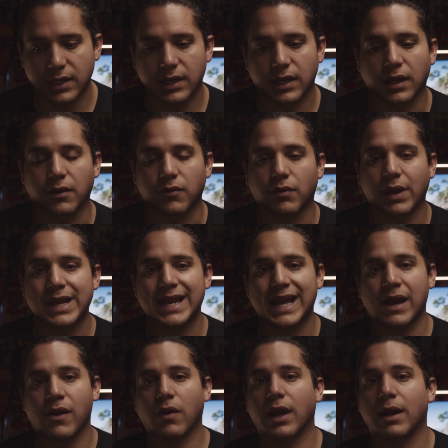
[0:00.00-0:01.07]
Right
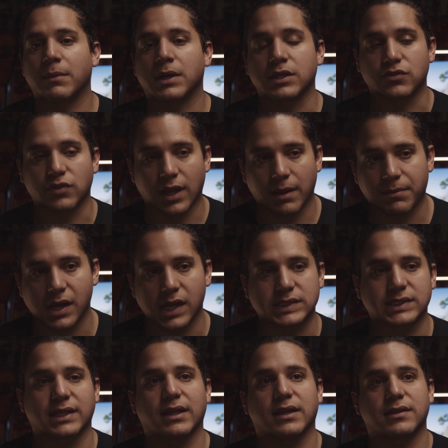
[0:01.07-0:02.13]
now I'm on Dropbox
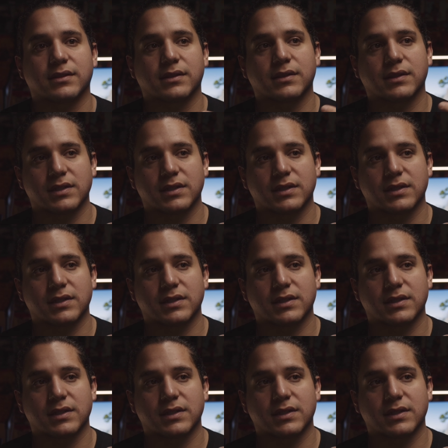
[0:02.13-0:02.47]
again.